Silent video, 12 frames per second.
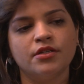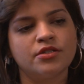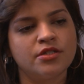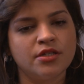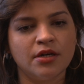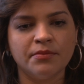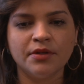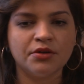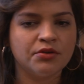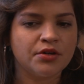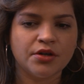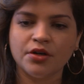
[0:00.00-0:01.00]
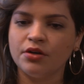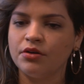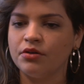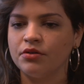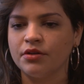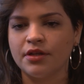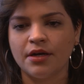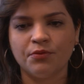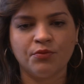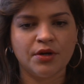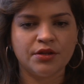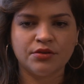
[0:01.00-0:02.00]
some little girl
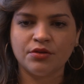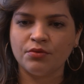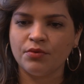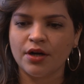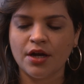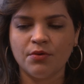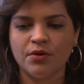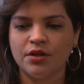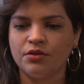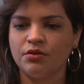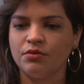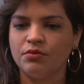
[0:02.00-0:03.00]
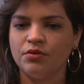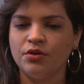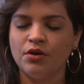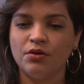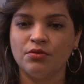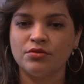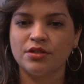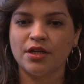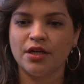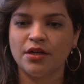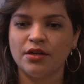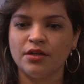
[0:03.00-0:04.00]
that went through what I went through knows
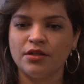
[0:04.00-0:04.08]
that